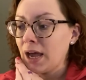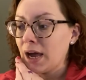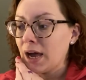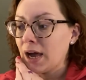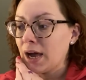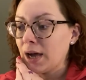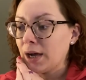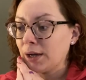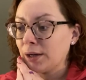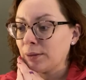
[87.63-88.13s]

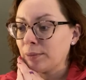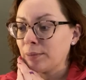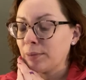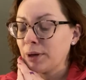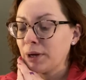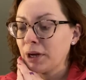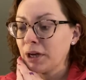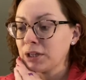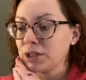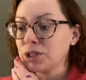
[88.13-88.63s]

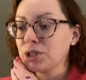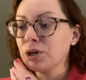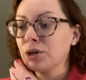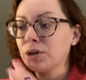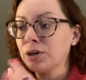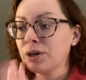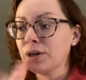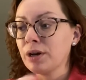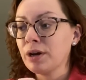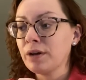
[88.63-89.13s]
I
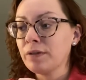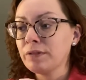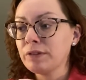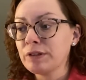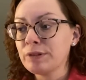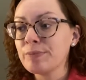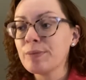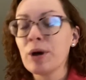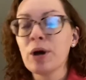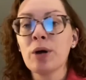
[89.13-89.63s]
started off
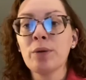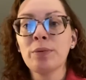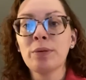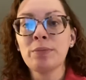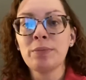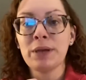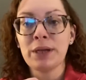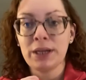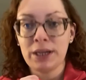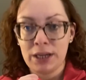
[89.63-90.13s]
small by
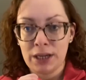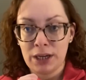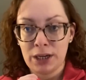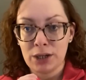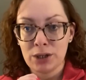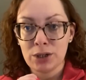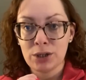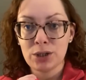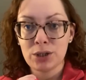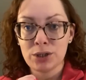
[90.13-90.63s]
making
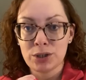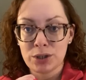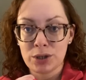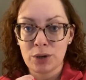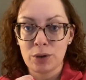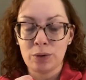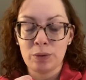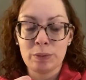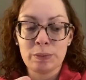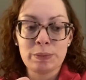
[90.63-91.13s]

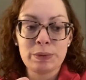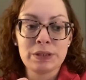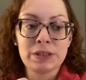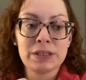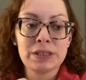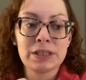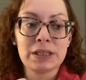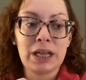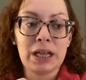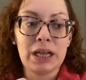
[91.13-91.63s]

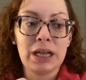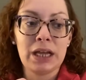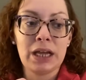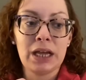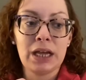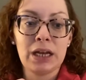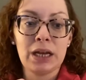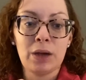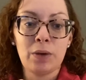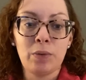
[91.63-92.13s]
soaps,
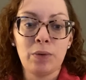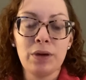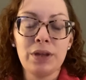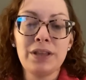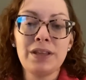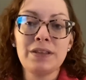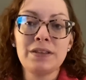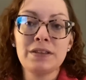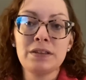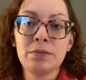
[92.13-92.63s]
and I wanted
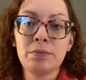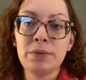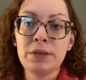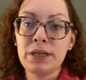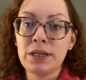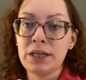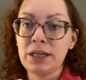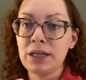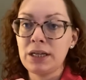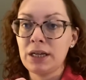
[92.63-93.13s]
these to
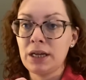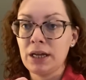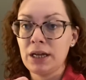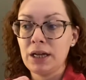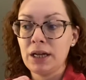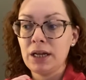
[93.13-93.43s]
be